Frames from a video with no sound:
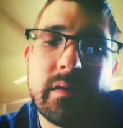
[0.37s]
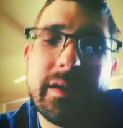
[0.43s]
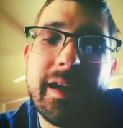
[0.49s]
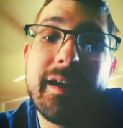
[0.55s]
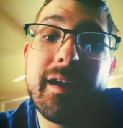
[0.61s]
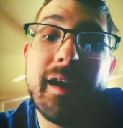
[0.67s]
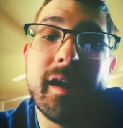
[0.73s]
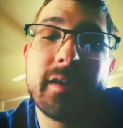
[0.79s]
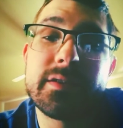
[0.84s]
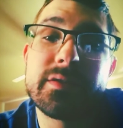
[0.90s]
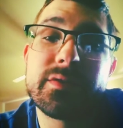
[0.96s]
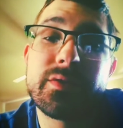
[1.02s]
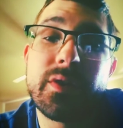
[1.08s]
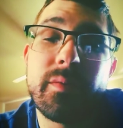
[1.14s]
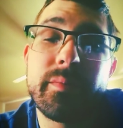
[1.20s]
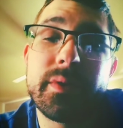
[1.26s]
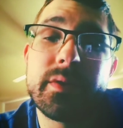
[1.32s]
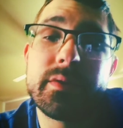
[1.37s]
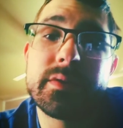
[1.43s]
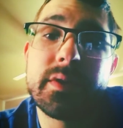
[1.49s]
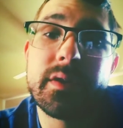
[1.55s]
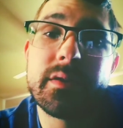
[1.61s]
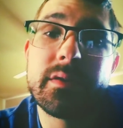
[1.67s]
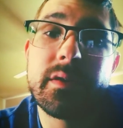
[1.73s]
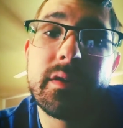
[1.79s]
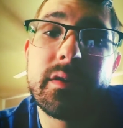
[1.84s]
Hey guys, it's
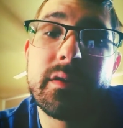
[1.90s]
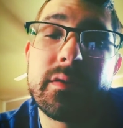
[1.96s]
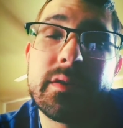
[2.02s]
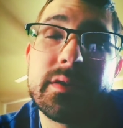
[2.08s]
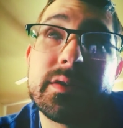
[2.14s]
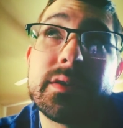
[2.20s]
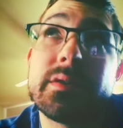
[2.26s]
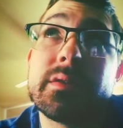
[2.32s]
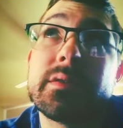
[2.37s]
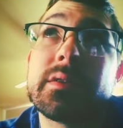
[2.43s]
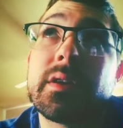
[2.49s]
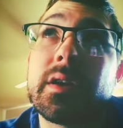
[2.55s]
GrumpierCentaur. This is